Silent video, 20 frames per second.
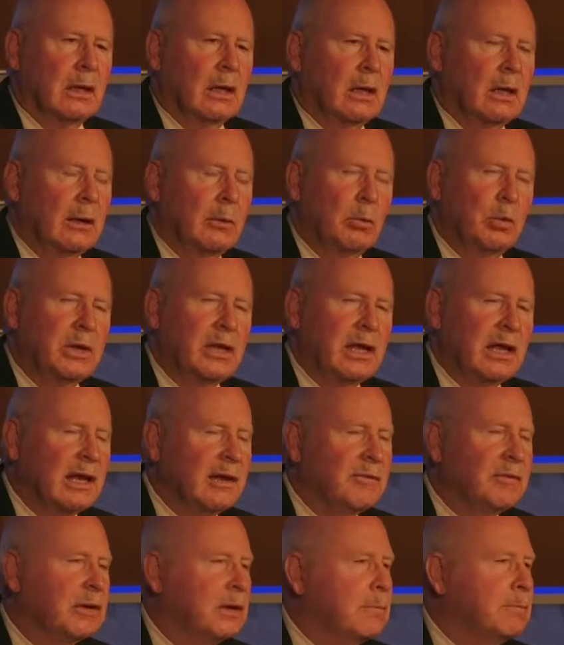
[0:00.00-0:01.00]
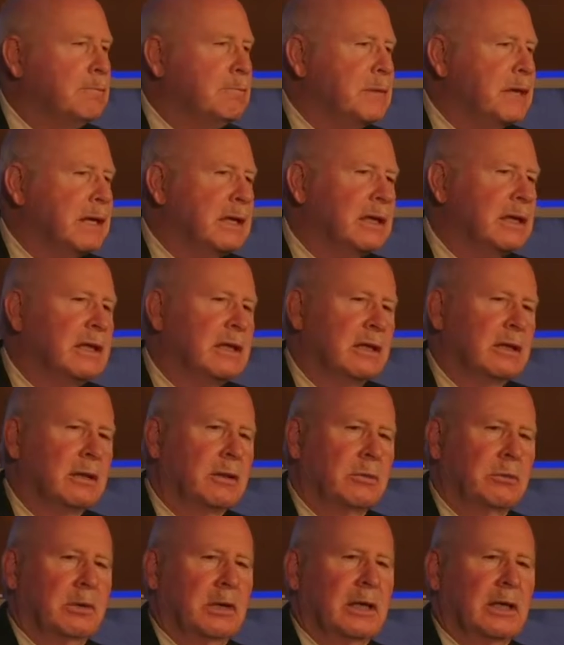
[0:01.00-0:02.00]
Uh, we have an
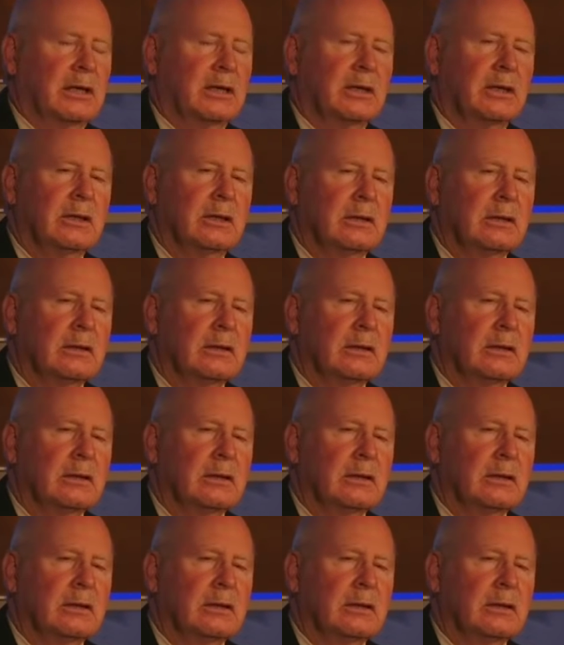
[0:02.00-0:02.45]
immediate threat.